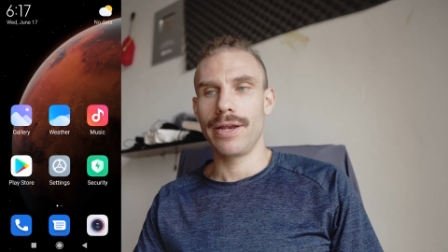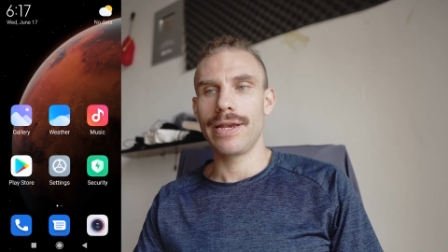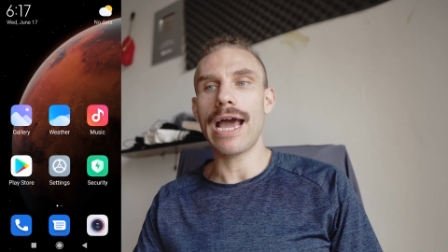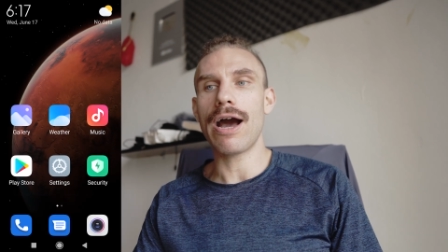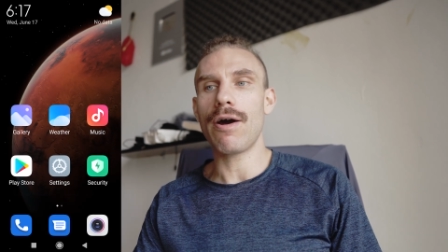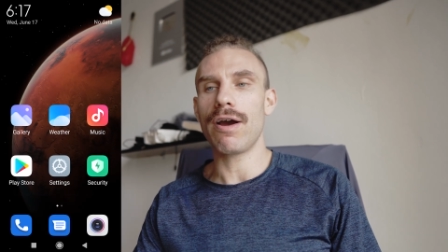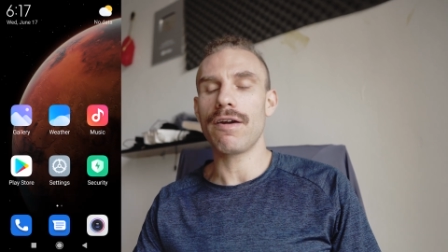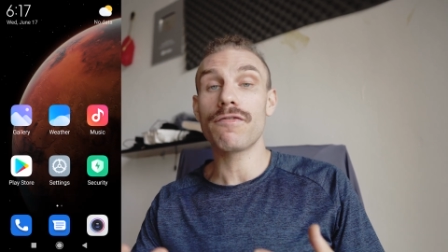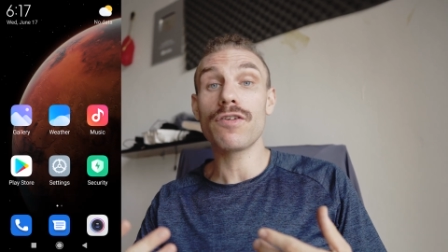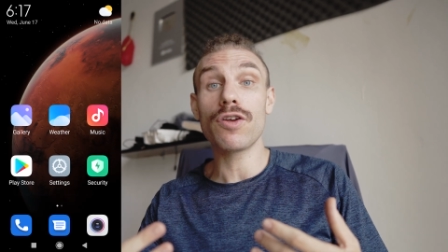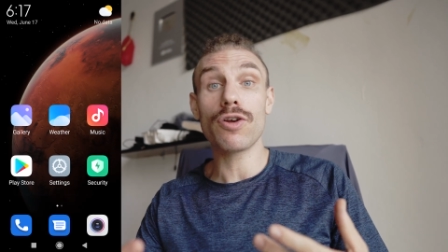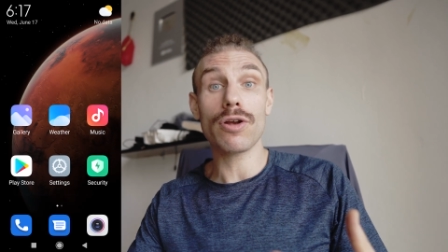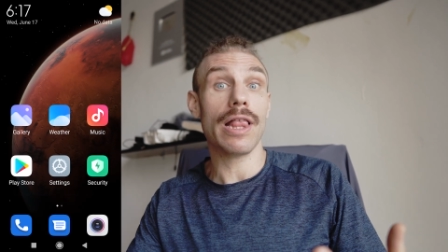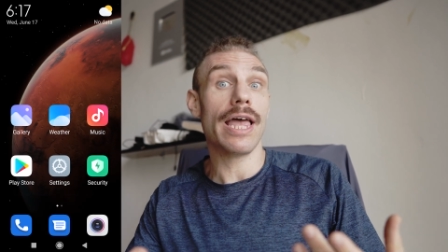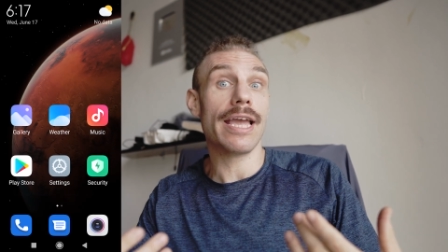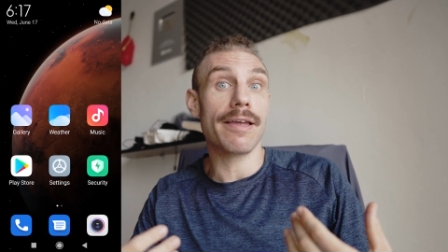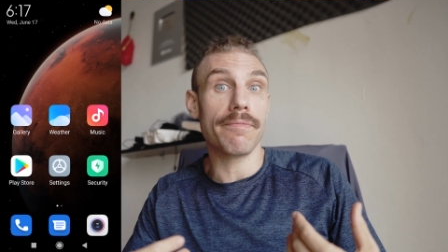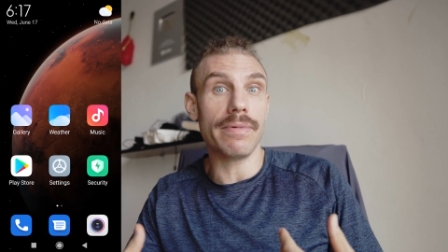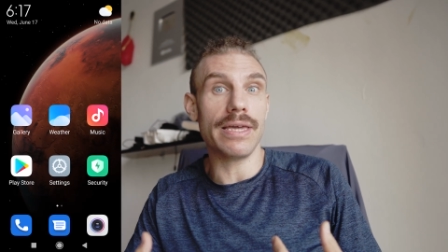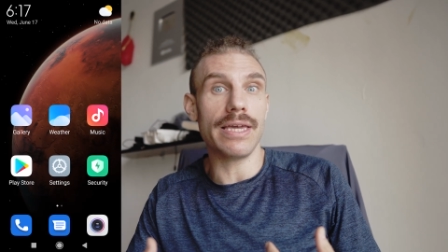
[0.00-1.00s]
Now, if you're
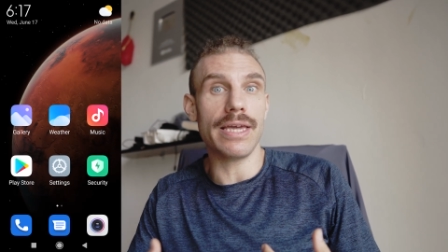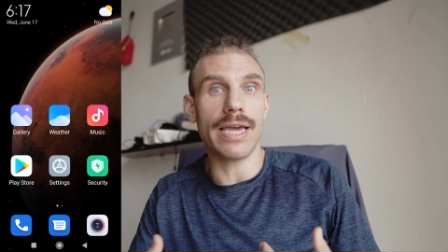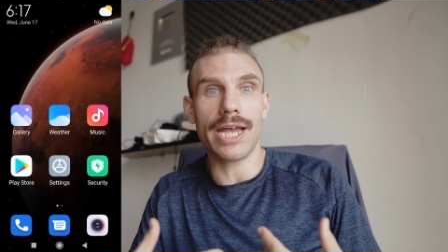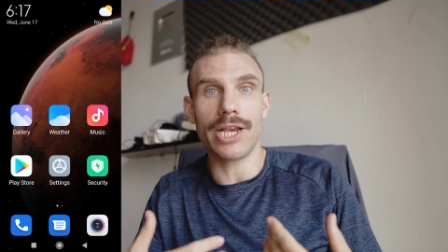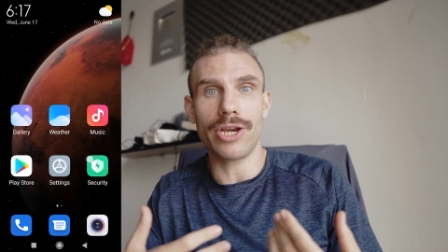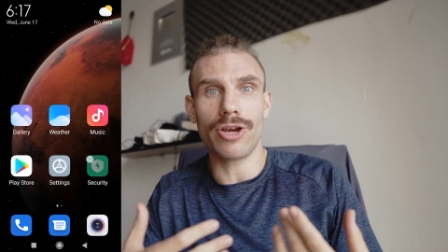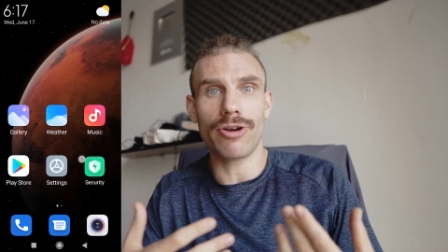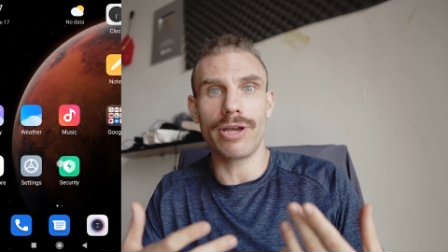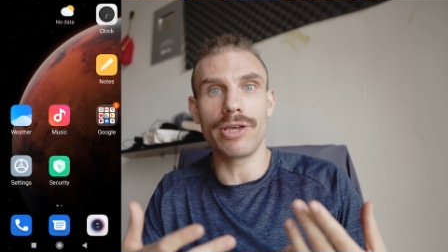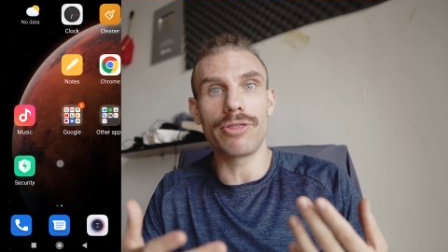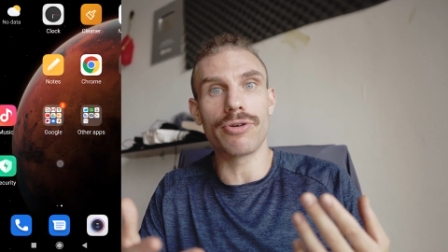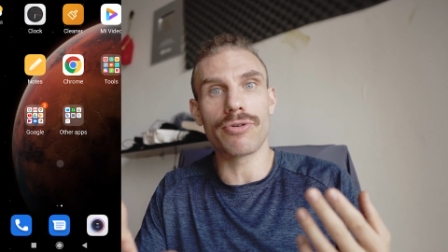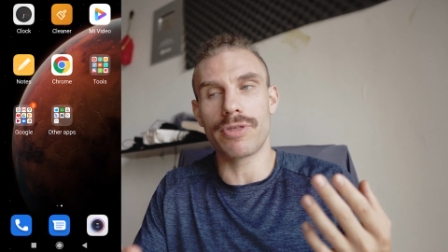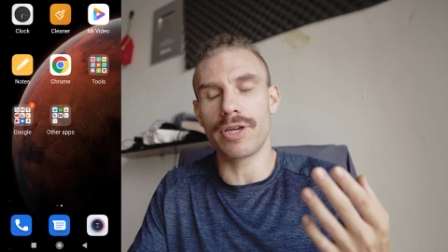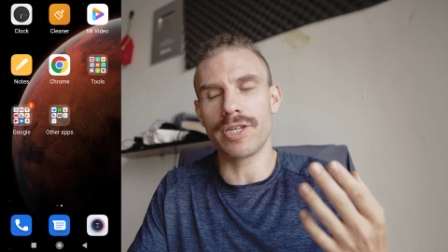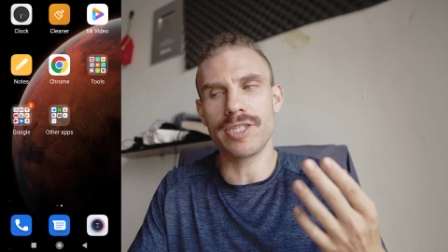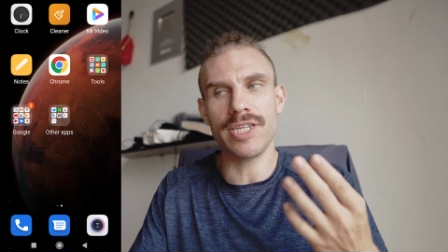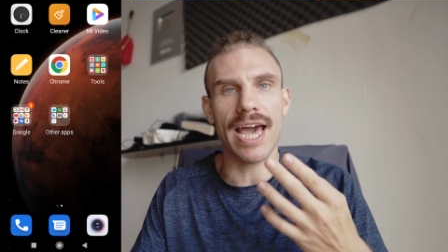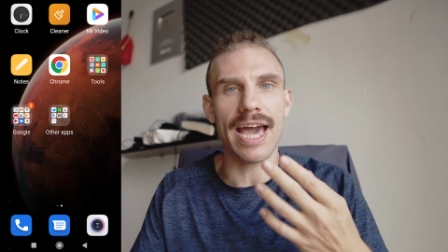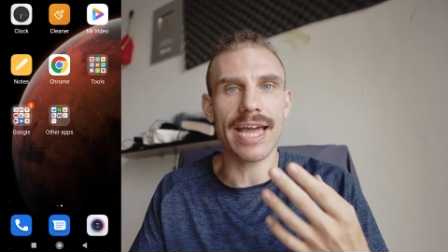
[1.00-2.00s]
like me and you're either
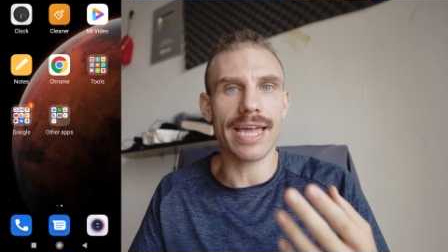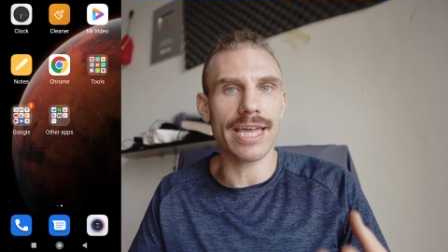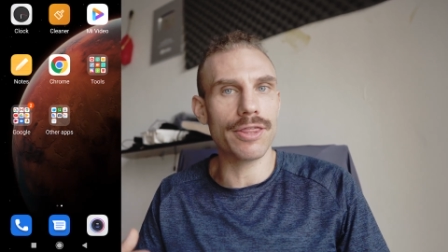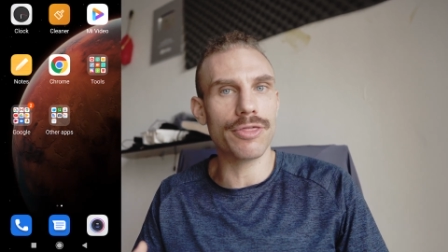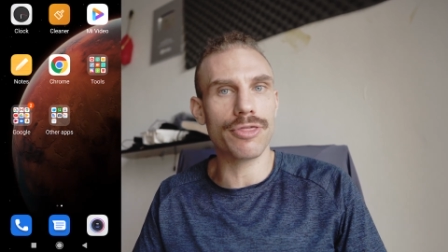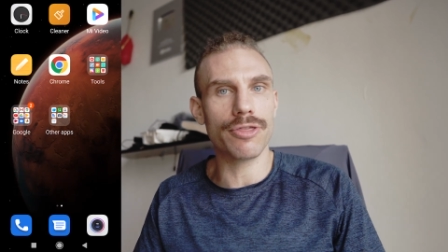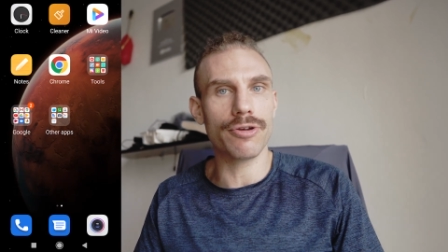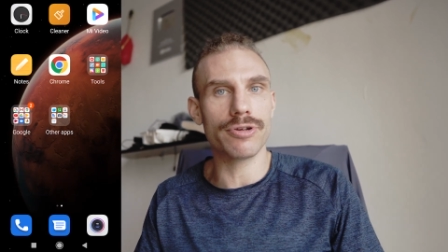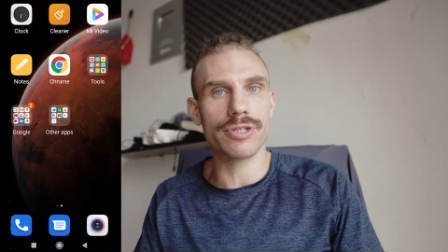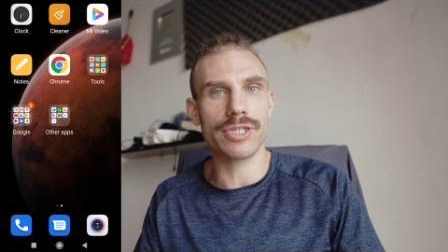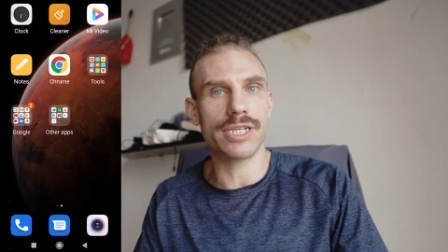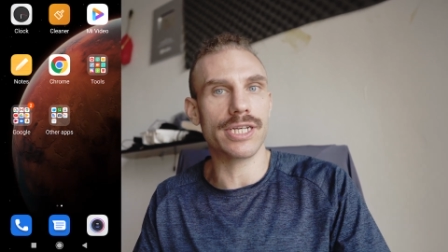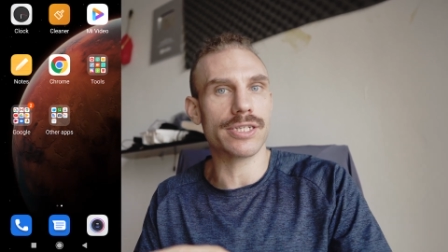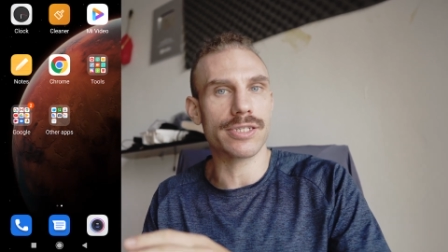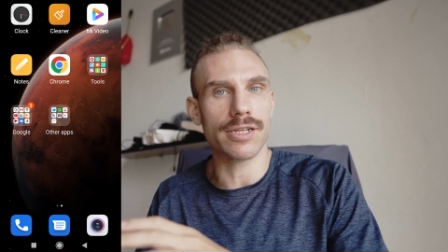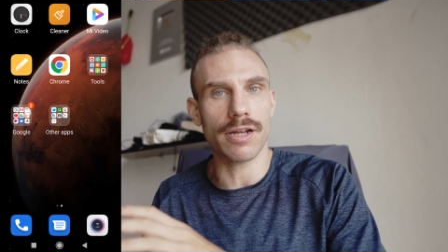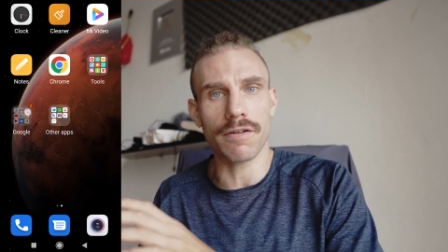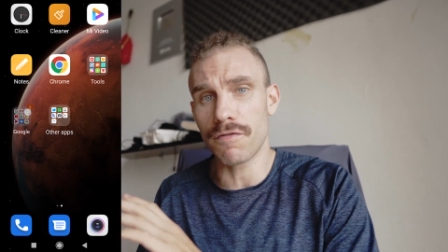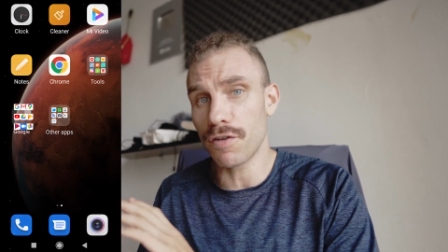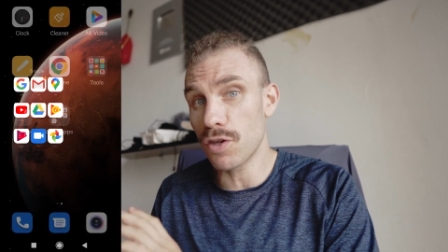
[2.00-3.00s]
the tech
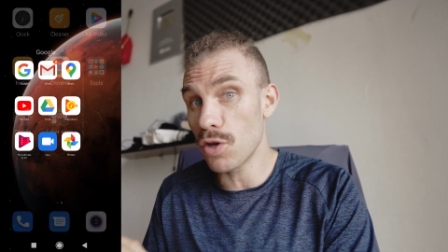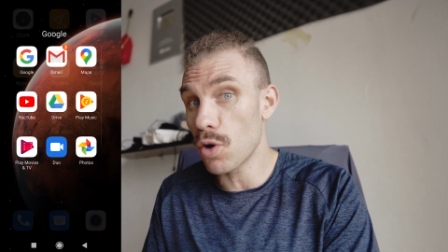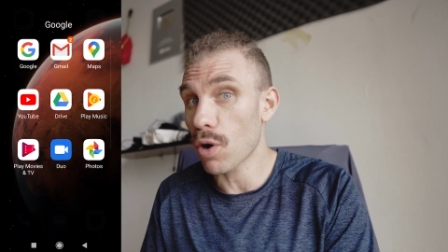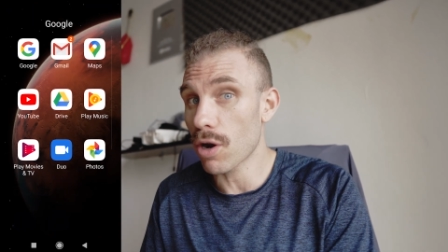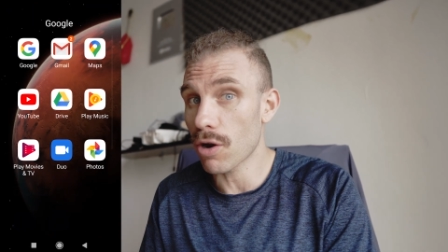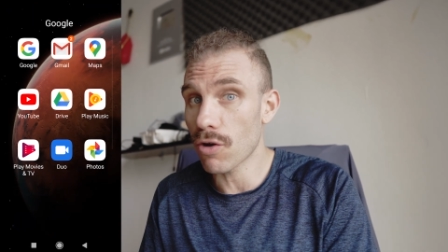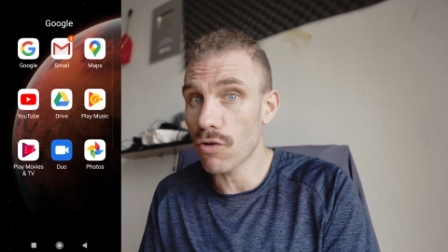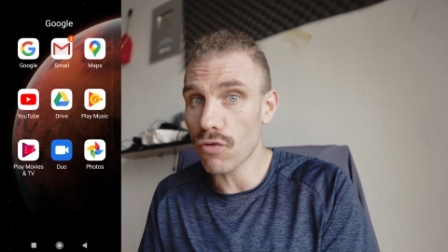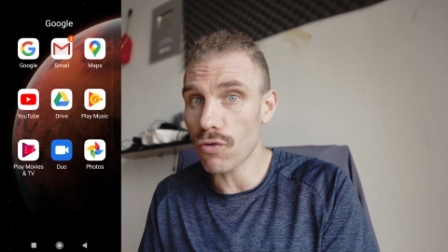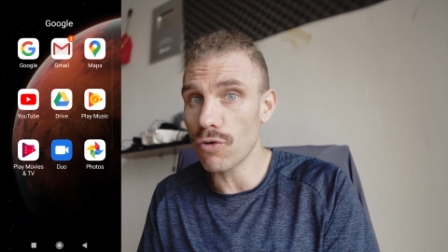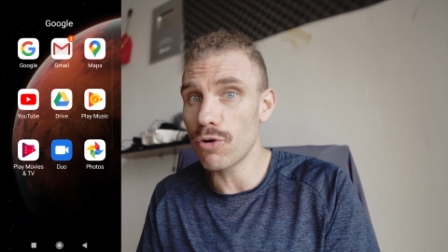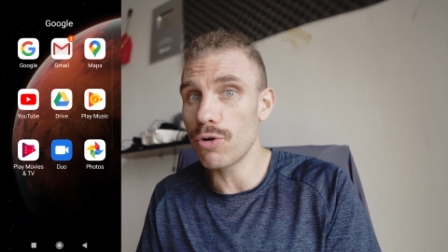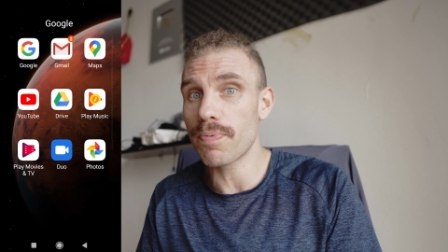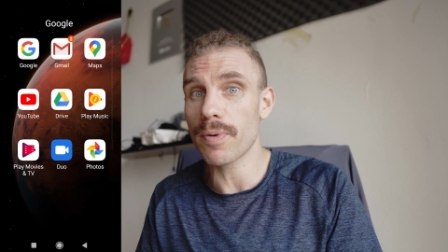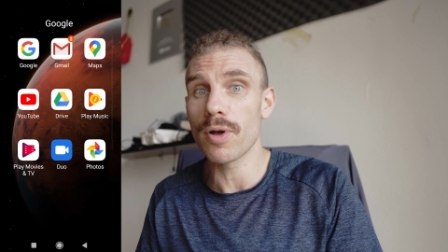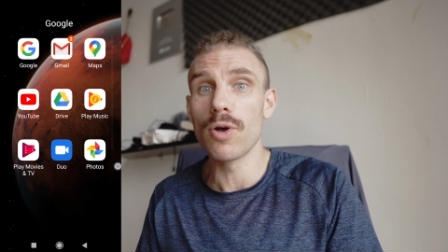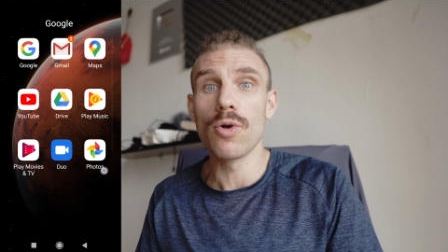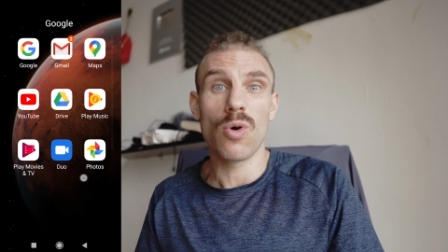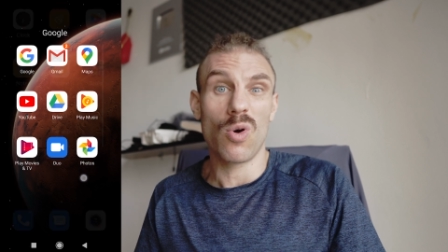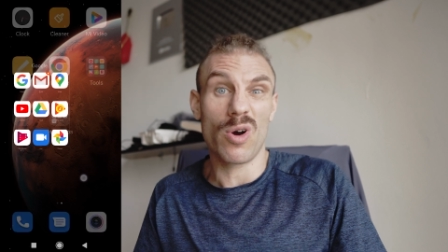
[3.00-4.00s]
enthusiast of your
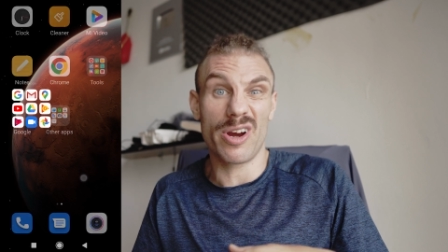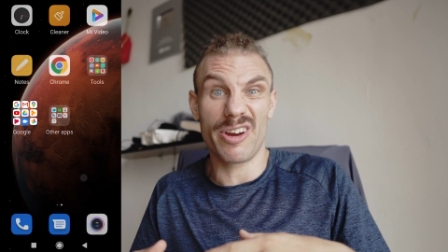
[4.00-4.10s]
group